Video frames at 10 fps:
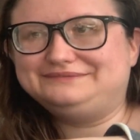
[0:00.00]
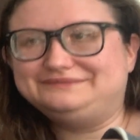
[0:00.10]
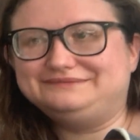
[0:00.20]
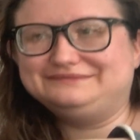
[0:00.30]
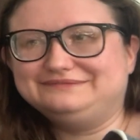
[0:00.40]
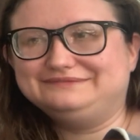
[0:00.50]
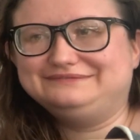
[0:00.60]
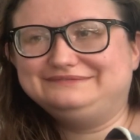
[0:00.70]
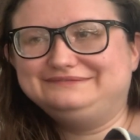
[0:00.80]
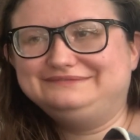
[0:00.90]

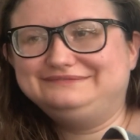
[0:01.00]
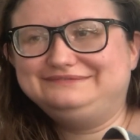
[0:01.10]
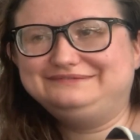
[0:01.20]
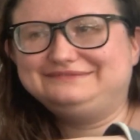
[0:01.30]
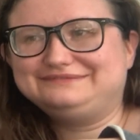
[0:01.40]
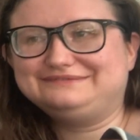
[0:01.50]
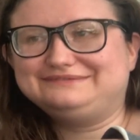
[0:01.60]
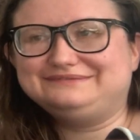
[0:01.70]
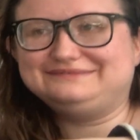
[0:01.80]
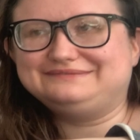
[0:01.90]

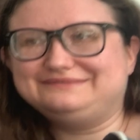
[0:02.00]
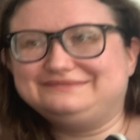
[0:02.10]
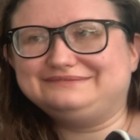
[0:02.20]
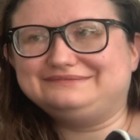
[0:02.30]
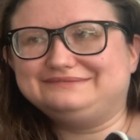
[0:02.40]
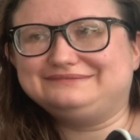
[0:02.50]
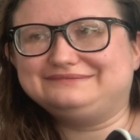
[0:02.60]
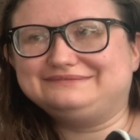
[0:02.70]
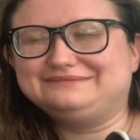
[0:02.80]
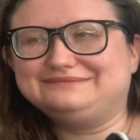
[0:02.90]

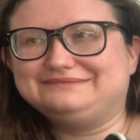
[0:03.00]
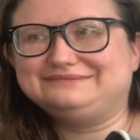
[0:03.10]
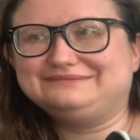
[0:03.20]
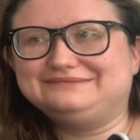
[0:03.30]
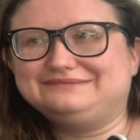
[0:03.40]
(not speaking)